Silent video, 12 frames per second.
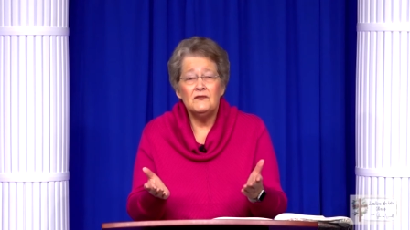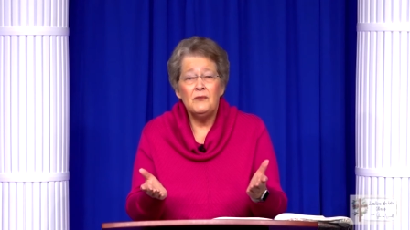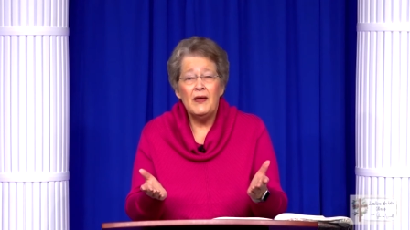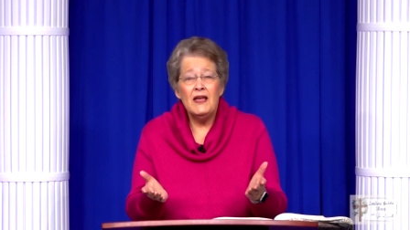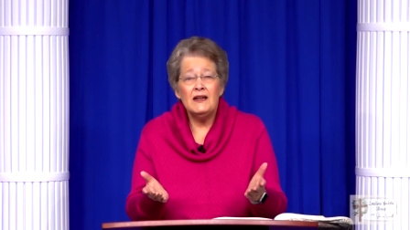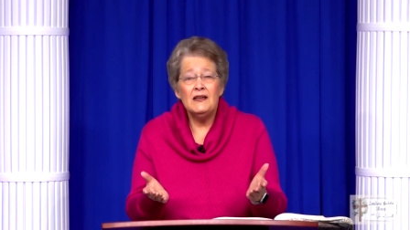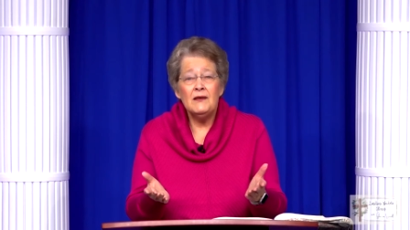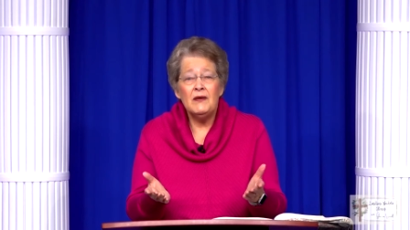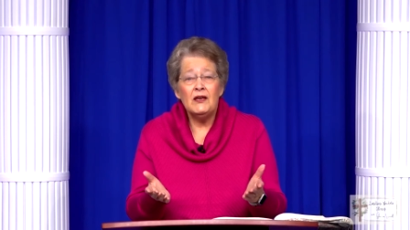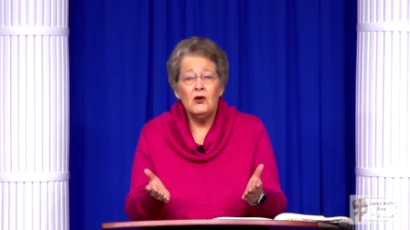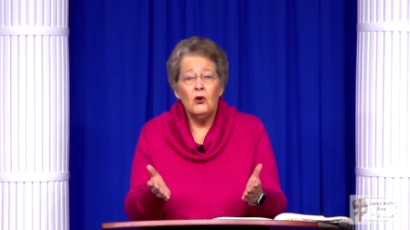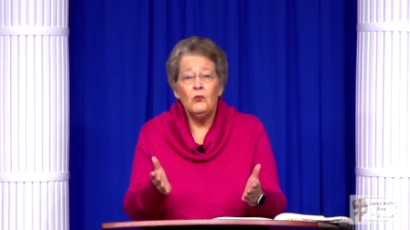of
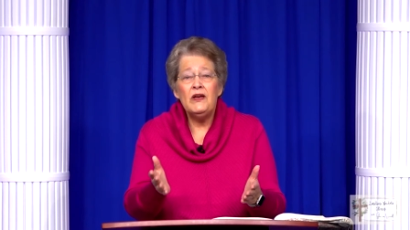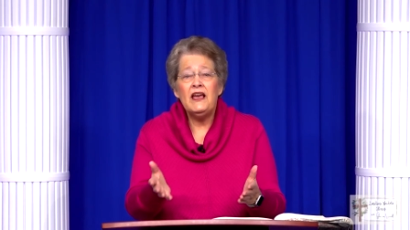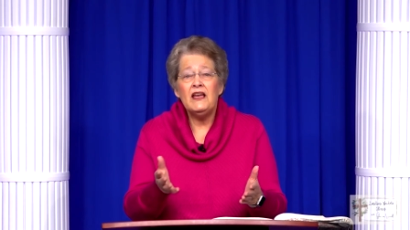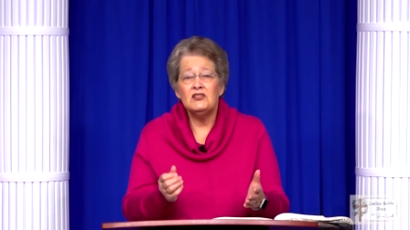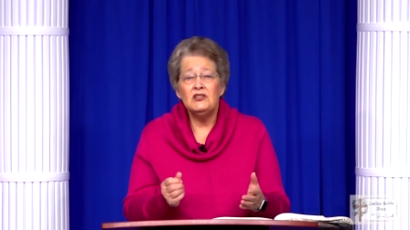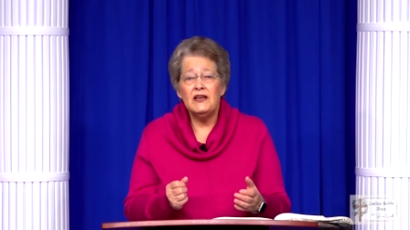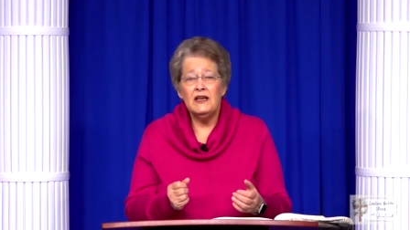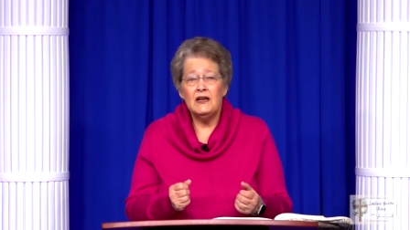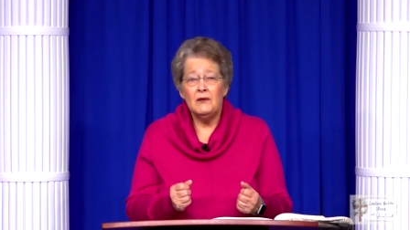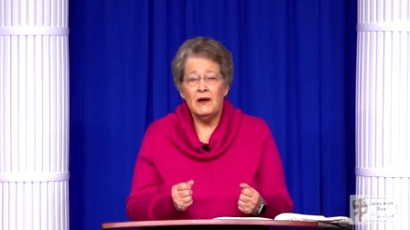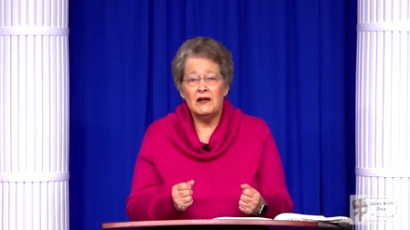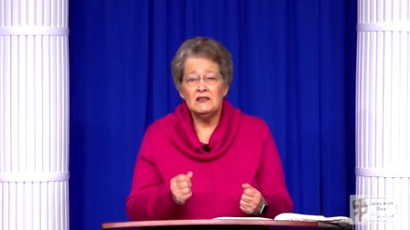pandemic, we can't shake
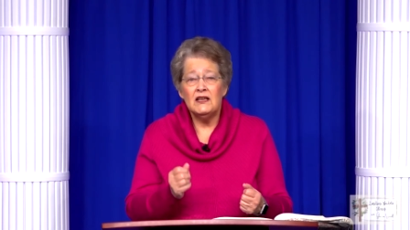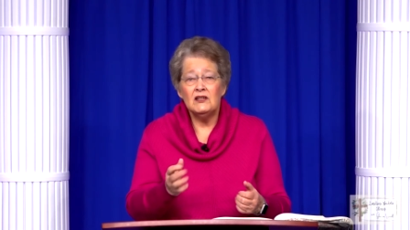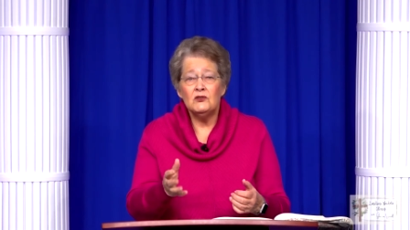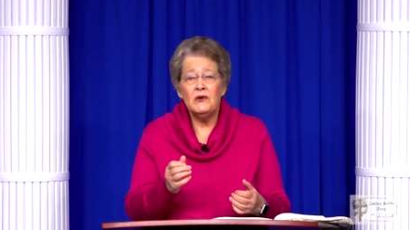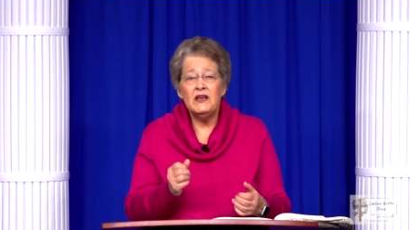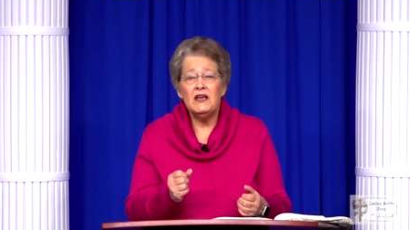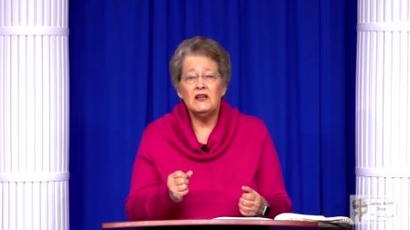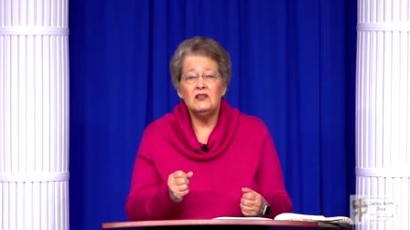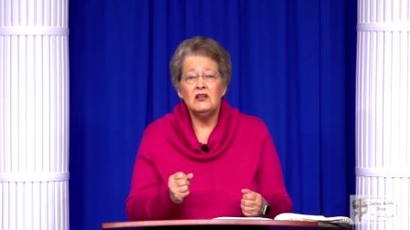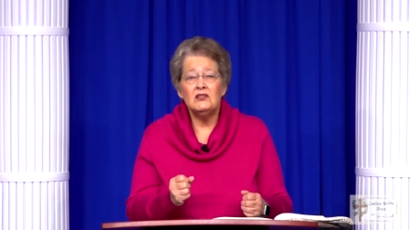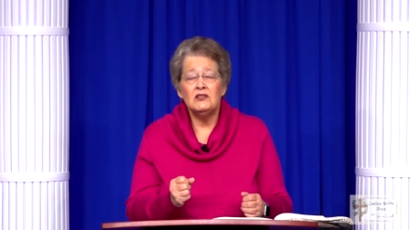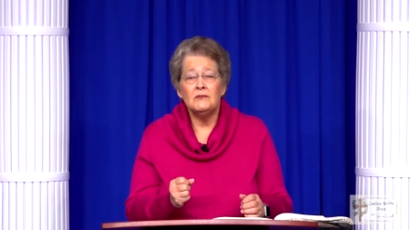anybody's hands, we can't
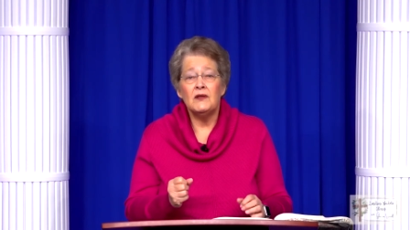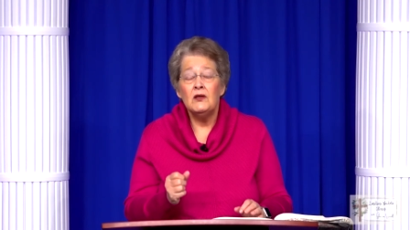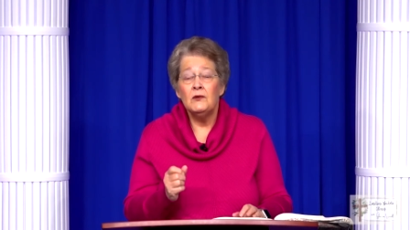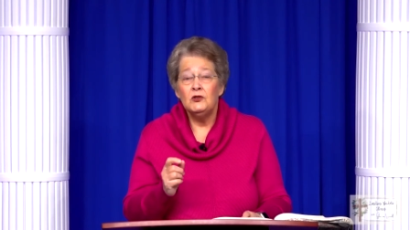touch them.